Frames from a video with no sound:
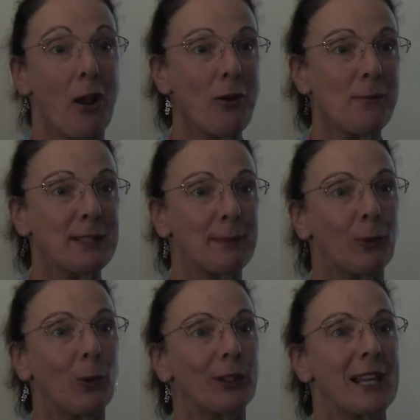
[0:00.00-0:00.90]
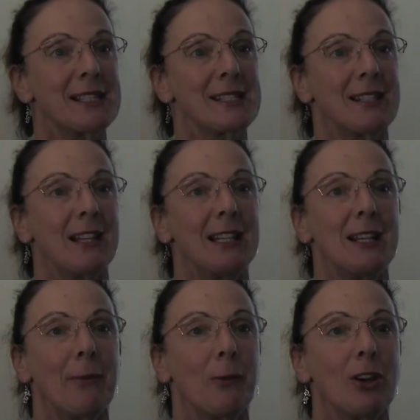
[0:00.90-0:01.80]
home support and study
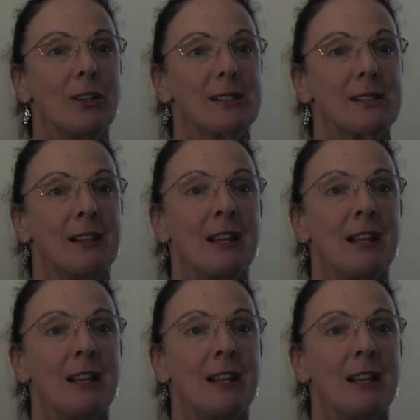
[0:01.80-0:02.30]
networks,